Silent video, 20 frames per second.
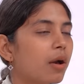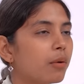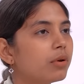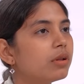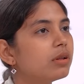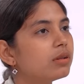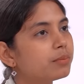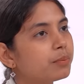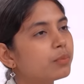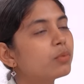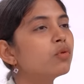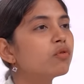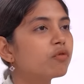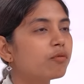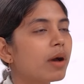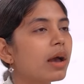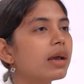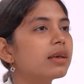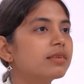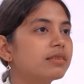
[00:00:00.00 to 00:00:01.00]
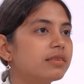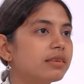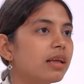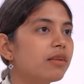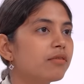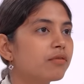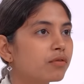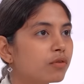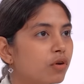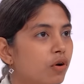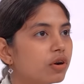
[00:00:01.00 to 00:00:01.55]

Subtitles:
will prove myself